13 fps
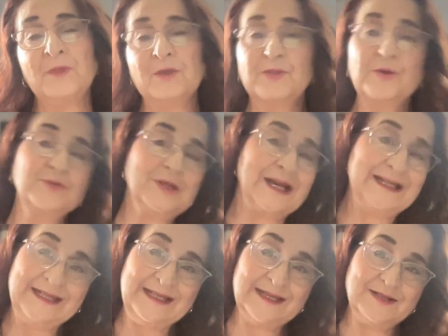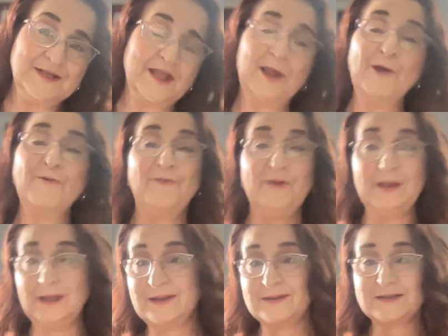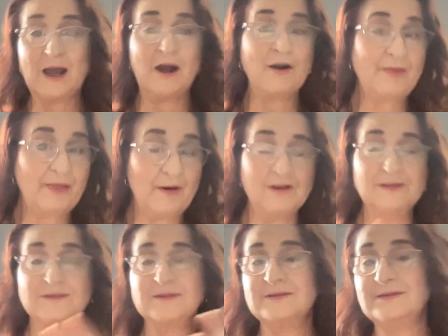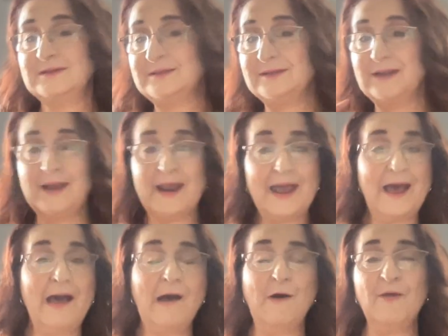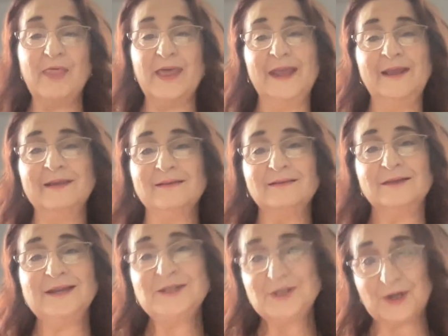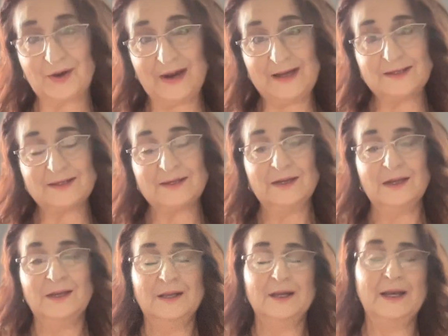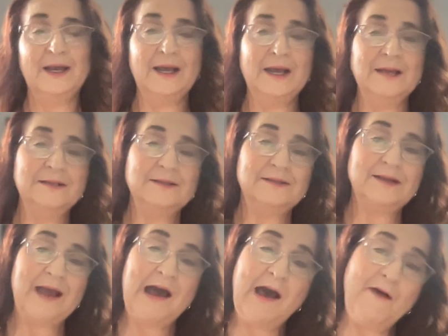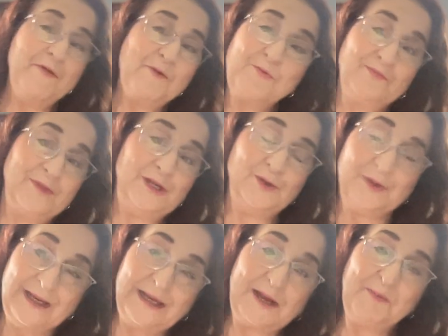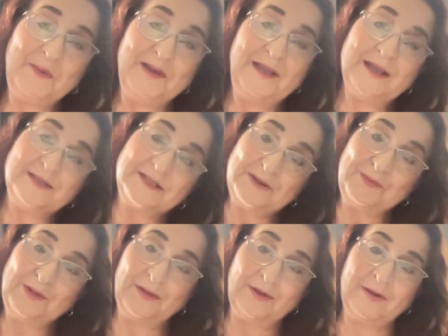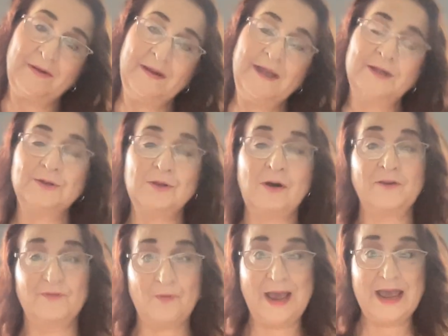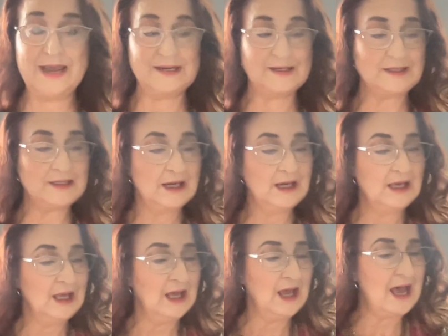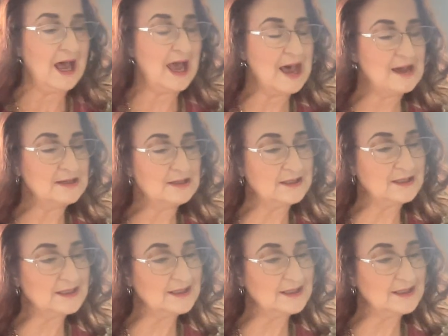those ideas, their feelings, our thoughts, and how they integrate, and how they're unique but yet similar in a lot of ways. And,